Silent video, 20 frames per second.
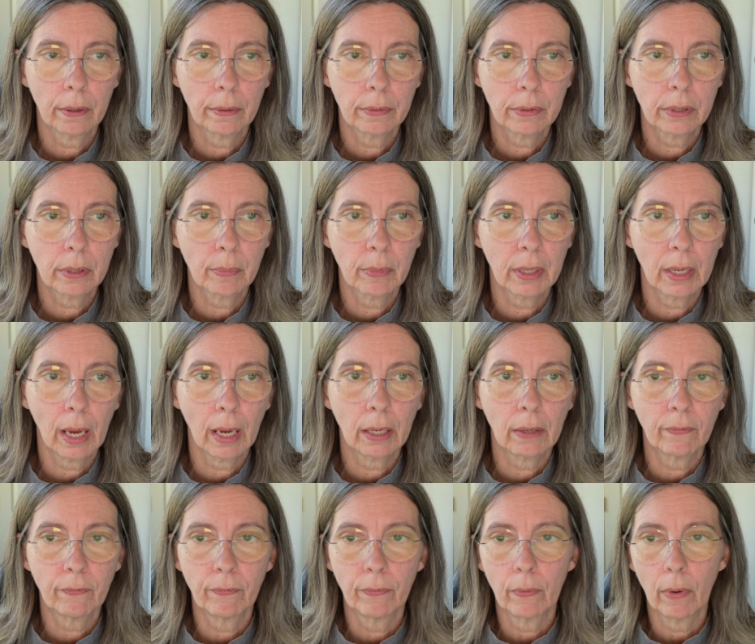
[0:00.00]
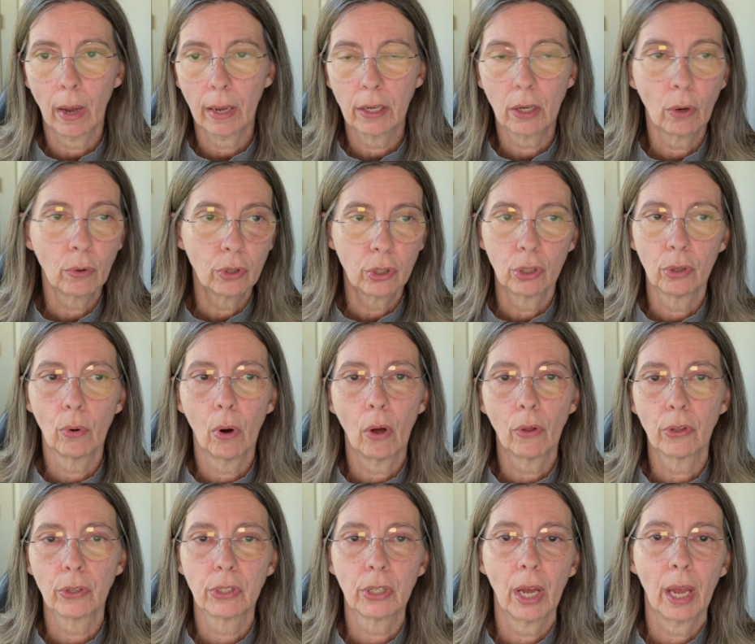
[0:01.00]
something I go to all
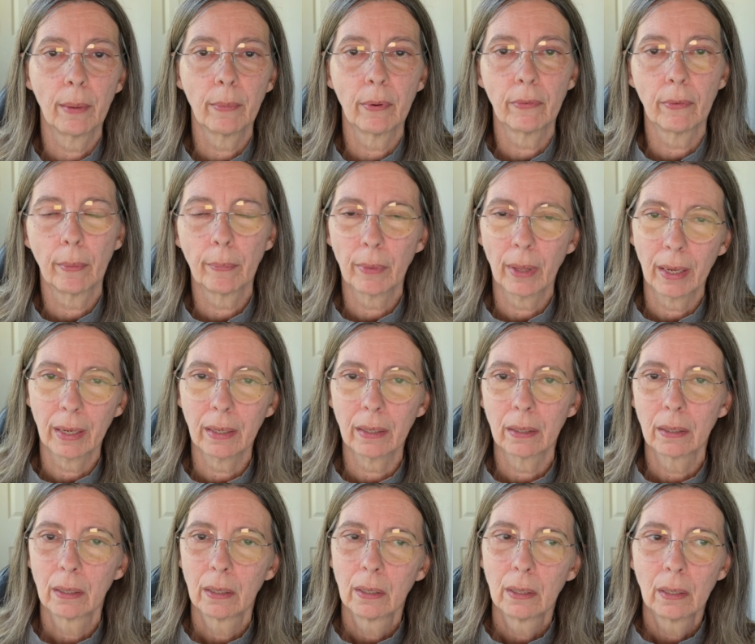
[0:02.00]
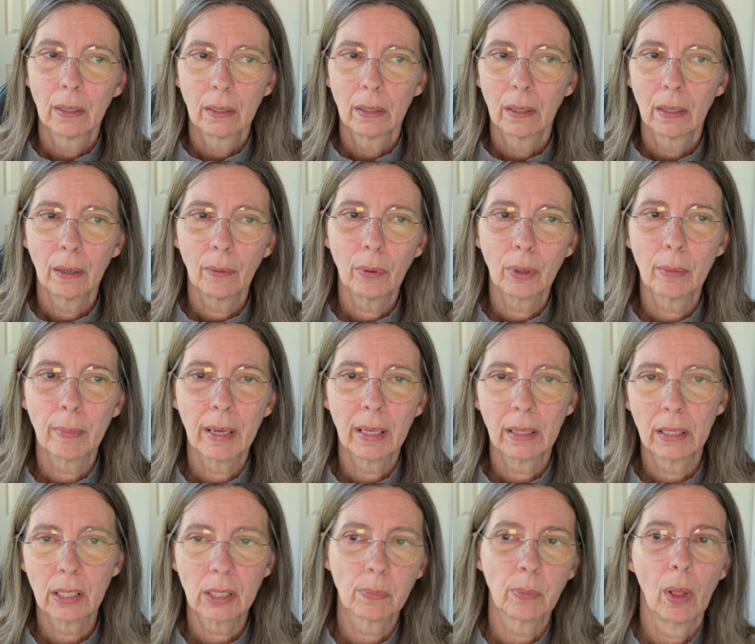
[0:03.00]
the time. I'm like, I want to make
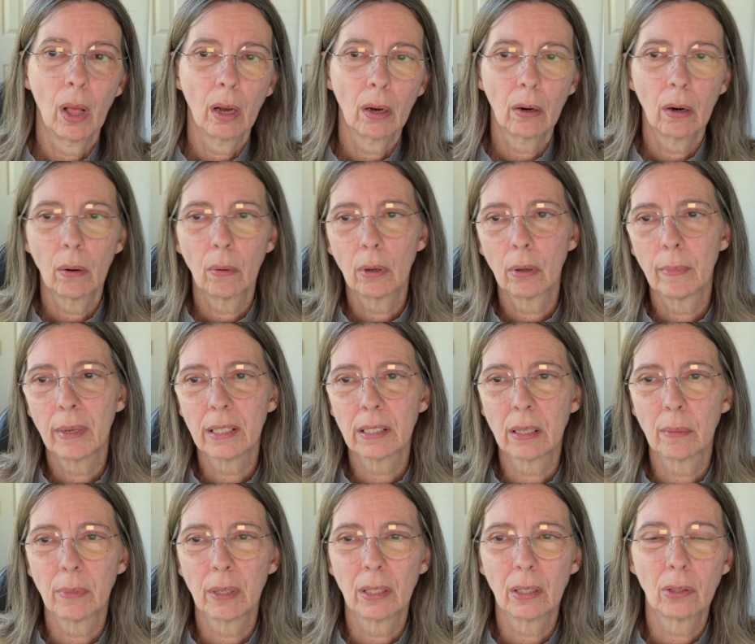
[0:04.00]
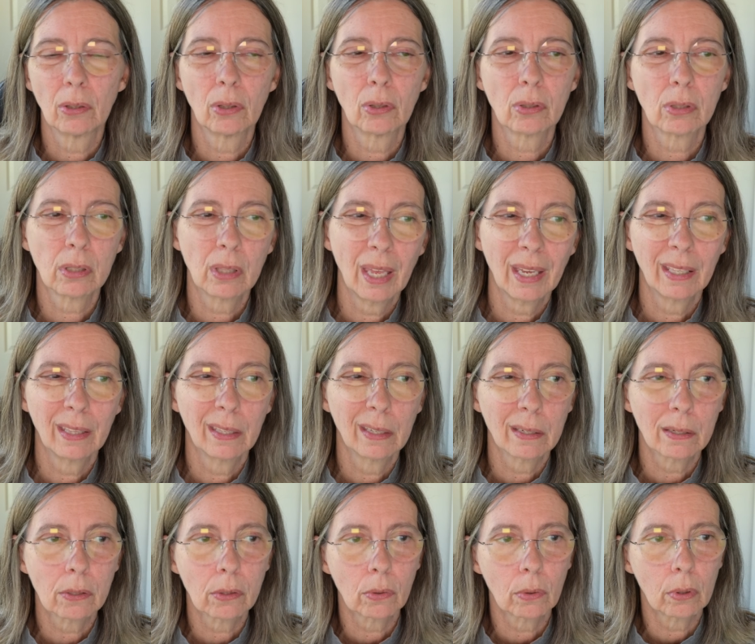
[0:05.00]
this block, or I want to make something that looks like
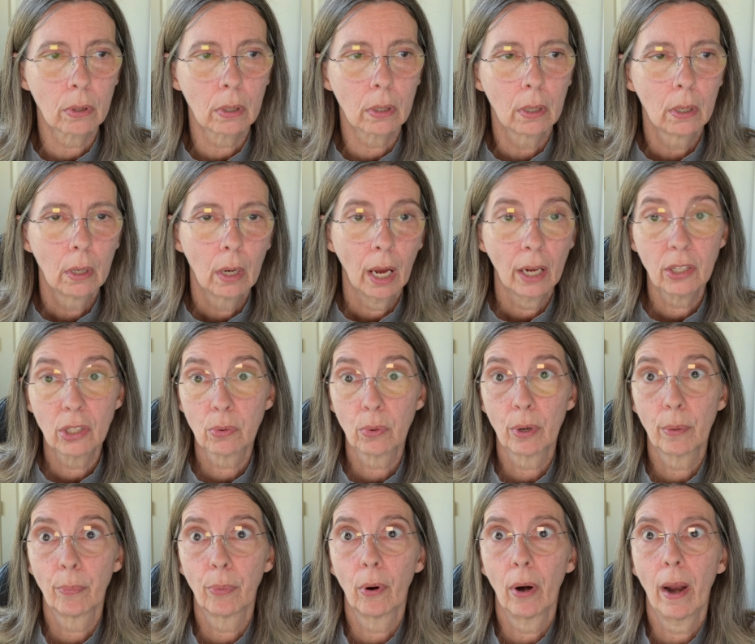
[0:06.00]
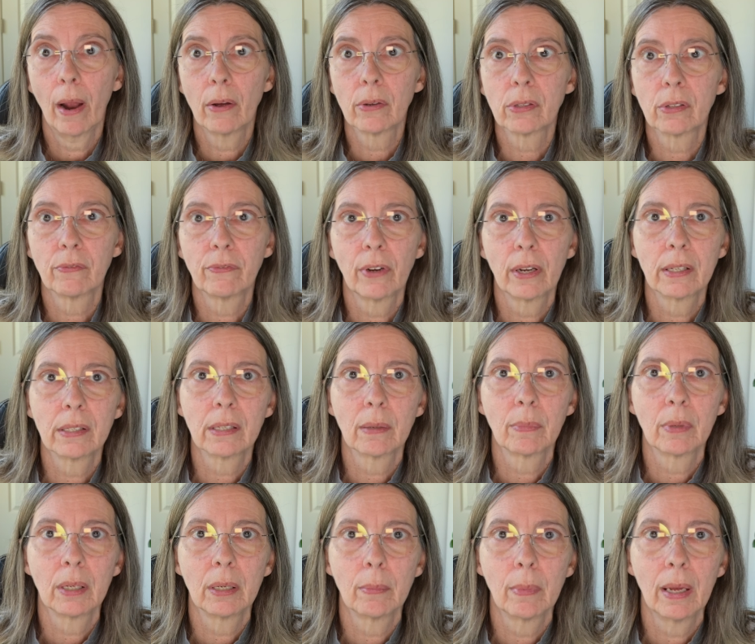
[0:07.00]
this, or I just want to browse and find
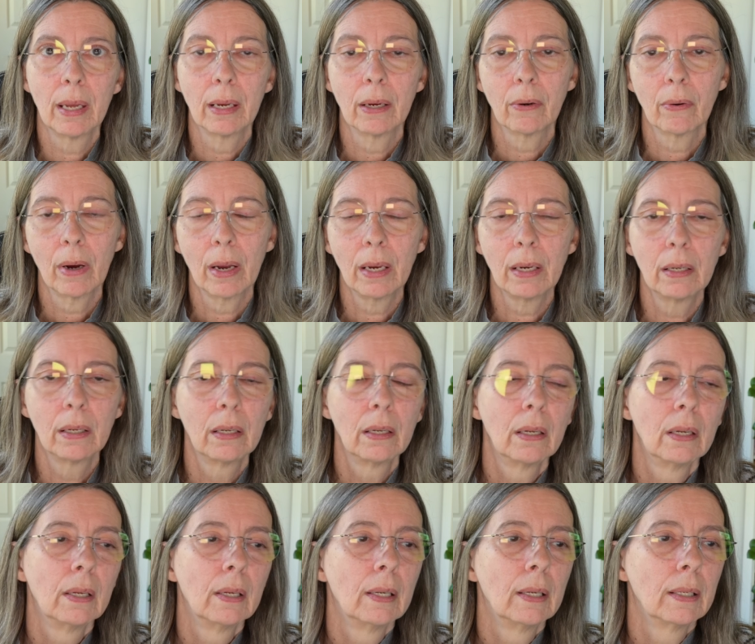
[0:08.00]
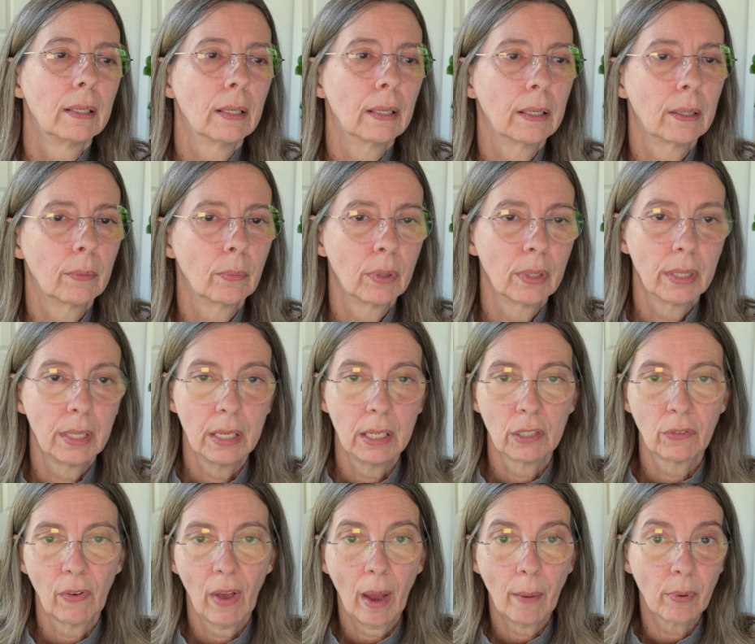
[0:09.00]
something to make, right? With these
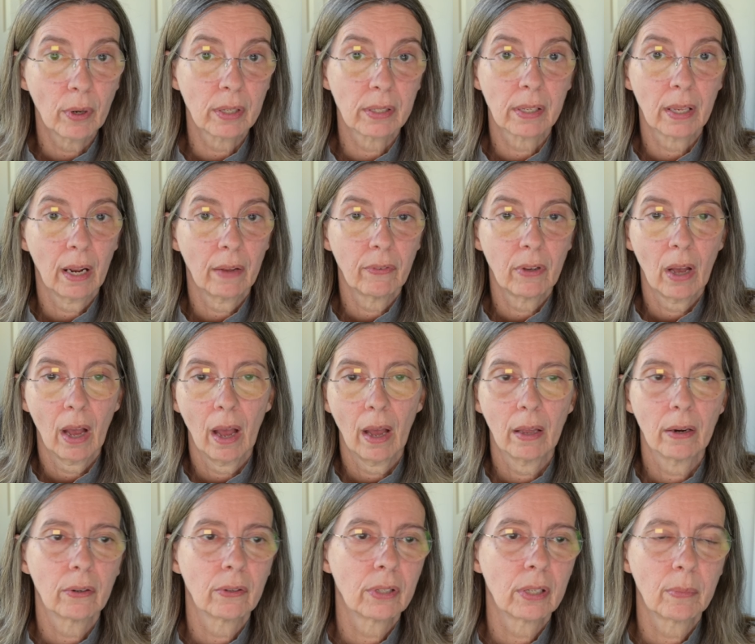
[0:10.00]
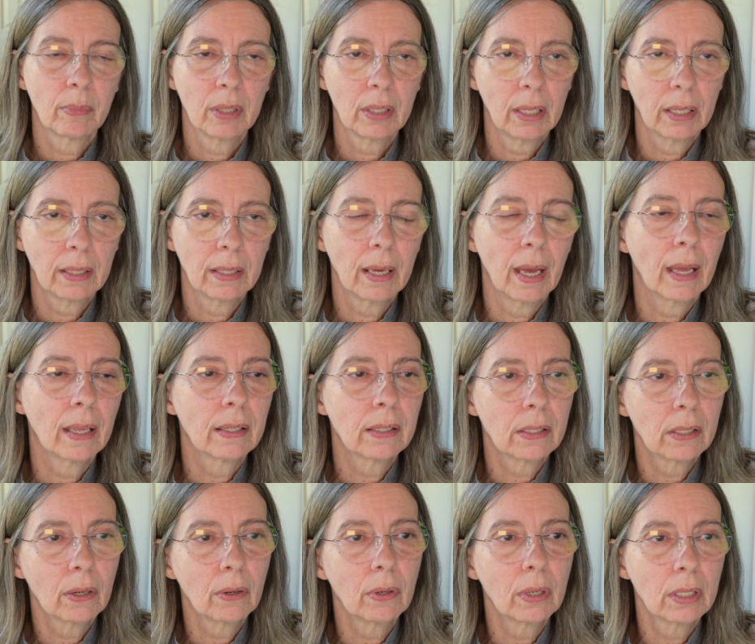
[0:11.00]
fabrics that I've got, or something like that.
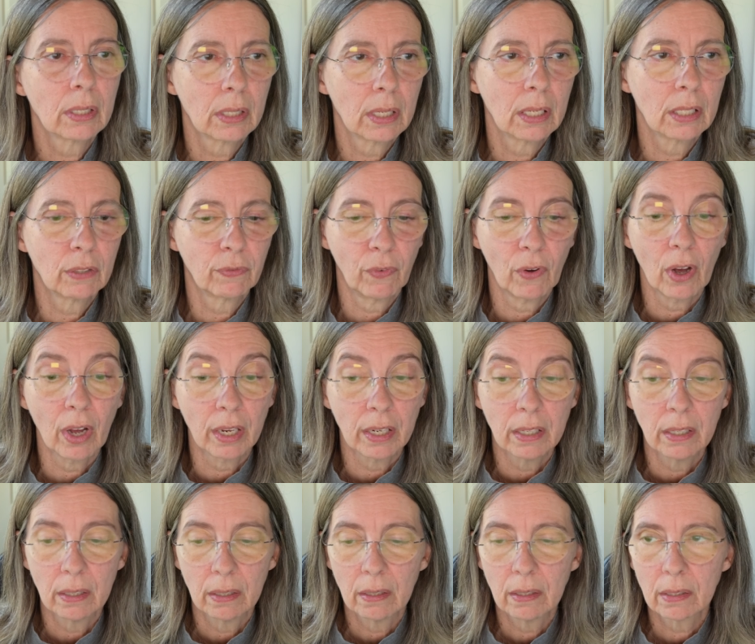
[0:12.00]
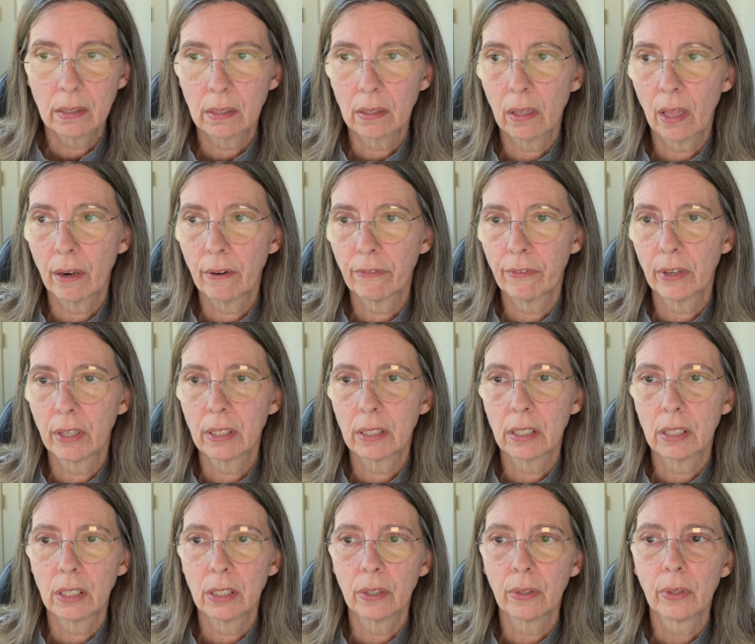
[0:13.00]
So it's fun. It's a lot of fun to
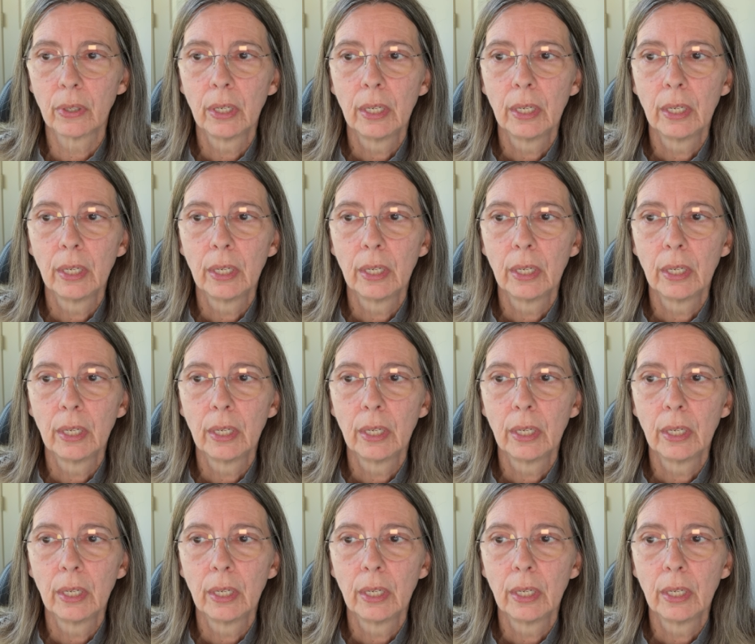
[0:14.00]
do.